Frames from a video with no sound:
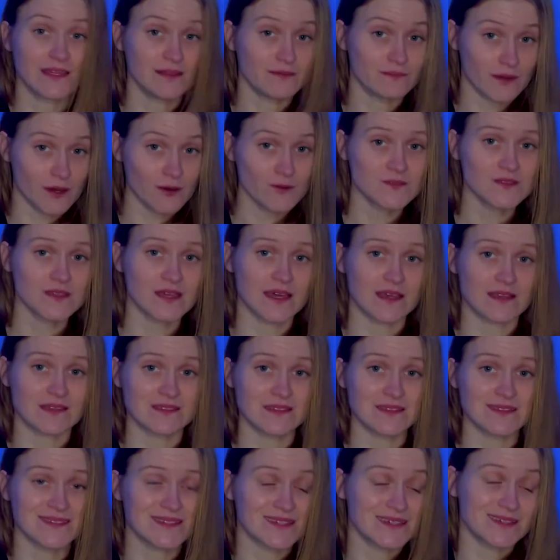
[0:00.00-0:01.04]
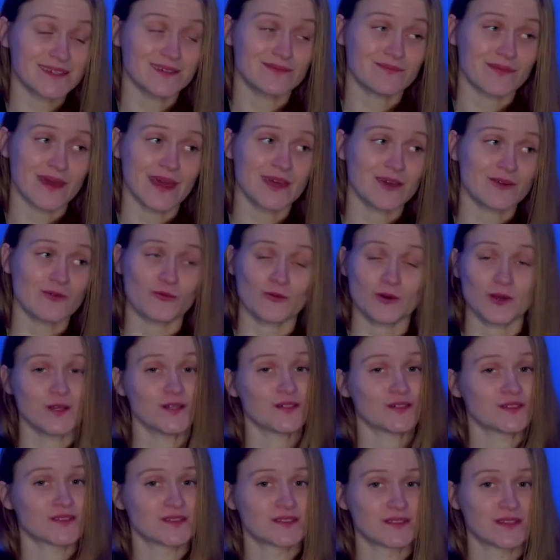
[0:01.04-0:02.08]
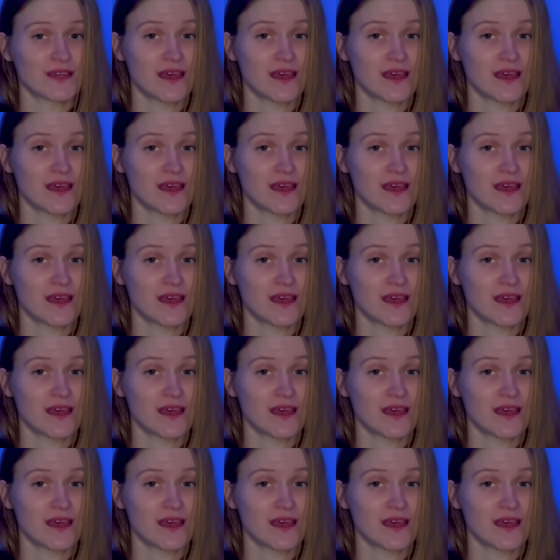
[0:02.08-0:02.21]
In most cases, it can make it worse